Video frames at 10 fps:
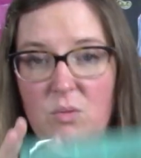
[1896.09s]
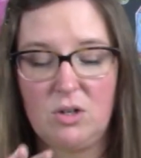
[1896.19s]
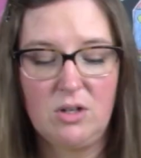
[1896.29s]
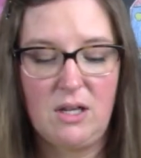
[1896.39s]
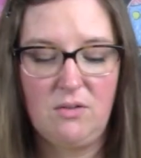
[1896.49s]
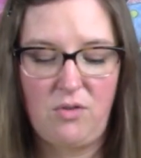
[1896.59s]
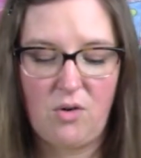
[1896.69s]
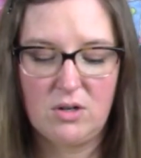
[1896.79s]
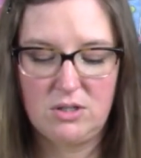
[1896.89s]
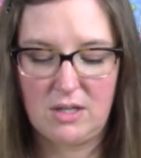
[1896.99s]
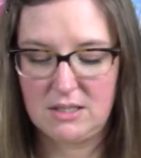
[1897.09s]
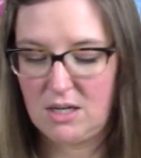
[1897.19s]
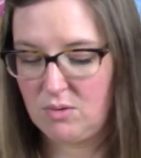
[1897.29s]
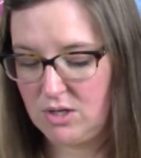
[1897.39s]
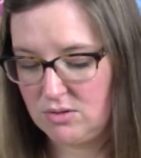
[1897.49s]
we're looking for. So that's
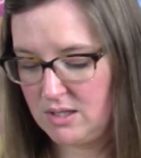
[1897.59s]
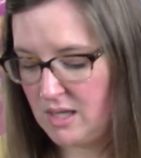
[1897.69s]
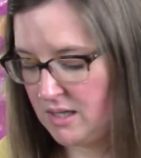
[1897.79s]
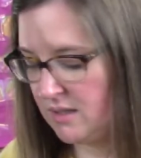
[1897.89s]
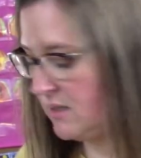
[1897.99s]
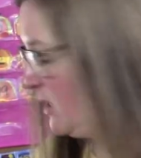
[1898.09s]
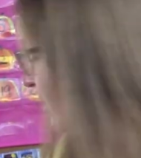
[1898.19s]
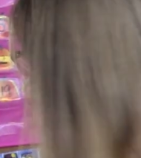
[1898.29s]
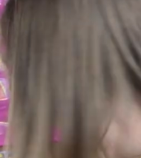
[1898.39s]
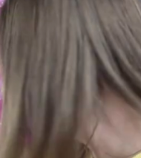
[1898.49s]
how we're using that this year.